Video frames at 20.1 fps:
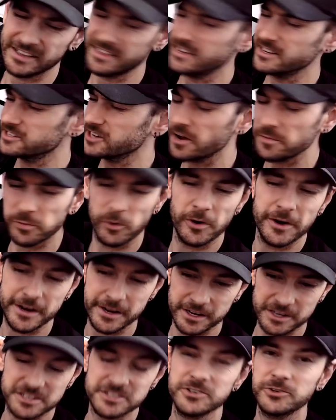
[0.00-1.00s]
There's no point in
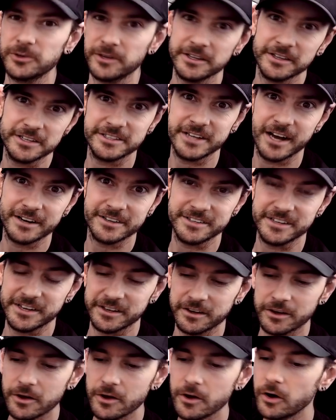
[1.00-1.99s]
installing the ducting